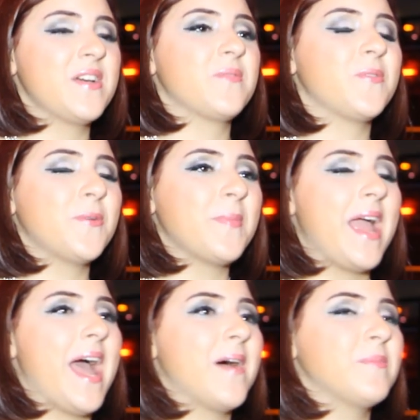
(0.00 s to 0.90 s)
Well, my
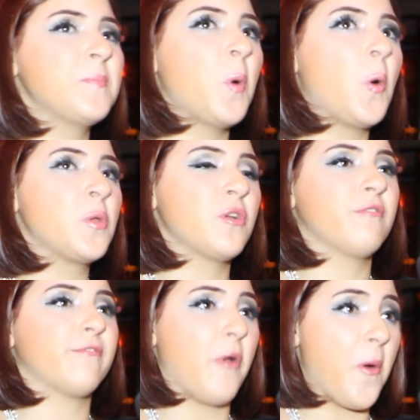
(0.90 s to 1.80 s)
album, Own Your
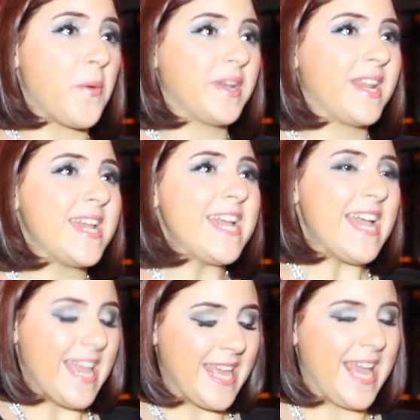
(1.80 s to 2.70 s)
Throne,
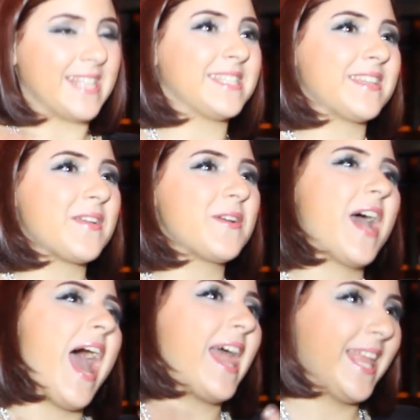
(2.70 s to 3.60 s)

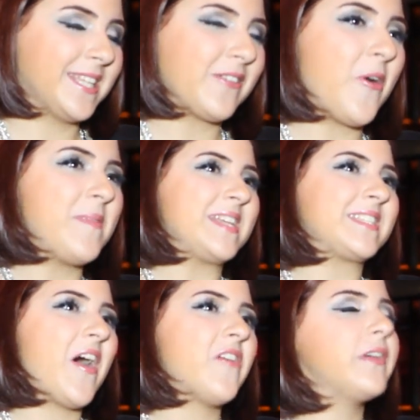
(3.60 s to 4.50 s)
I like to call
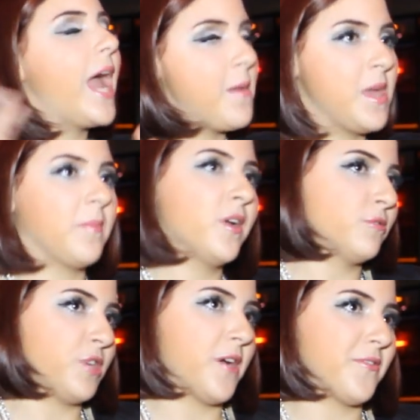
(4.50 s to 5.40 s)
myself, I make my
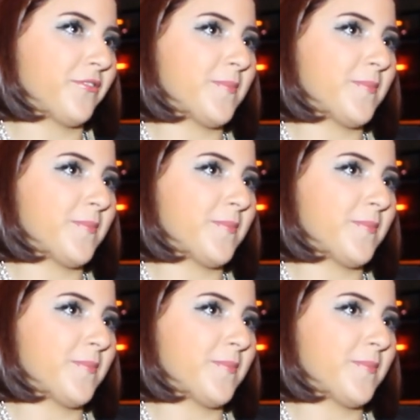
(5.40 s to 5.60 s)
own genre for